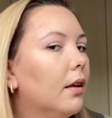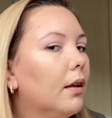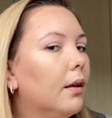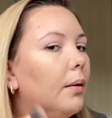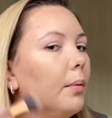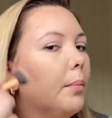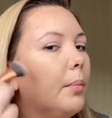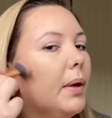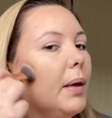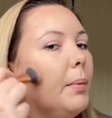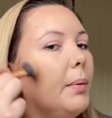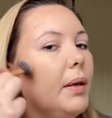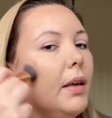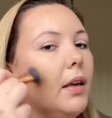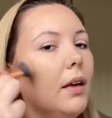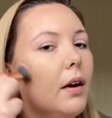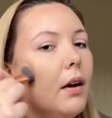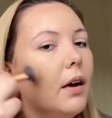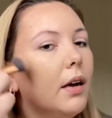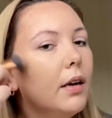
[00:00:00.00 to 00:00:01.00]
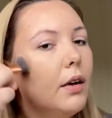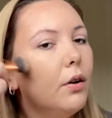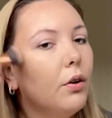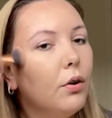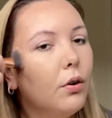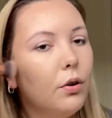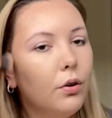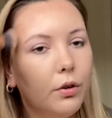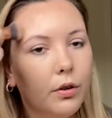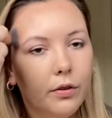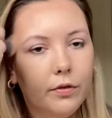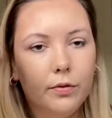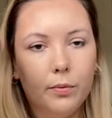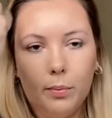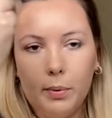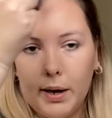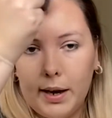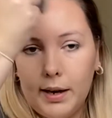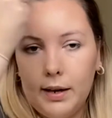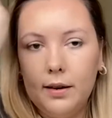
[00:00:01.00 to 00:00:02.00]
Maybe I could have
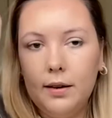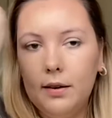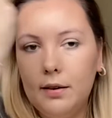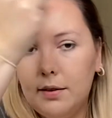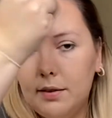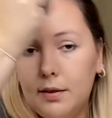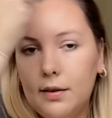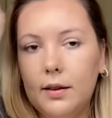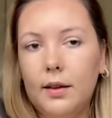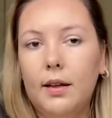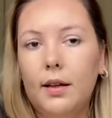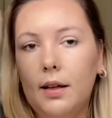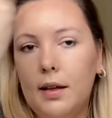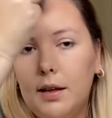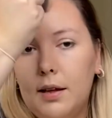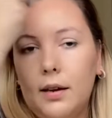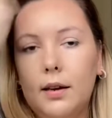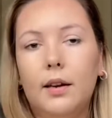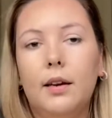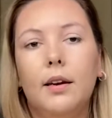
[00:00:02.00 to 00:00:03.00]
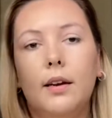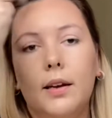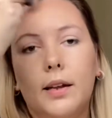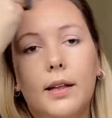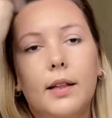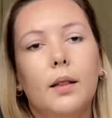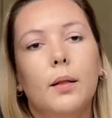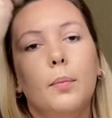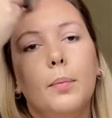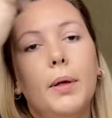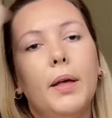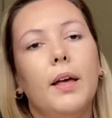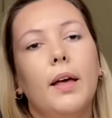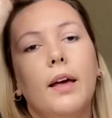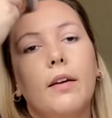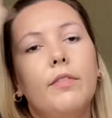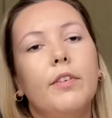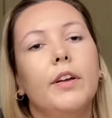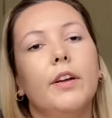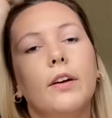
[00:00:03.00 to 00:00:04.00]
went a little bit
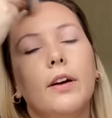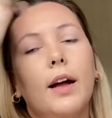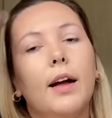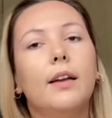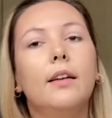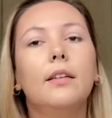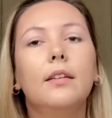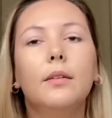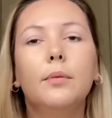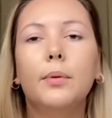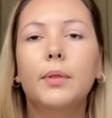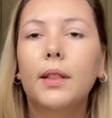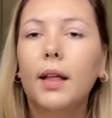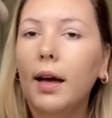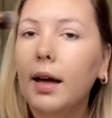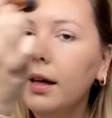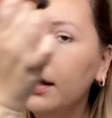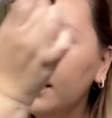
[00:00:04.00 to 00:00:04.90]
heavier handed with that.